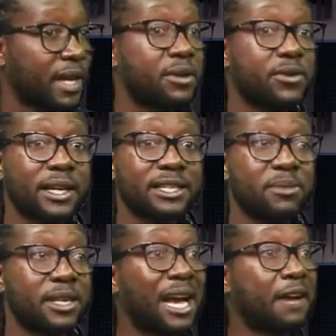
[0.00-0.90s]
And trust
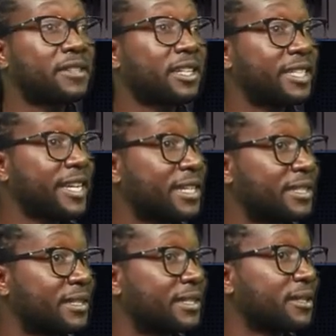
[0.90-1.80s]
me, after
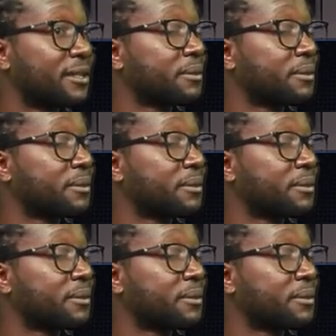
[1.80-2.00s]
JSS,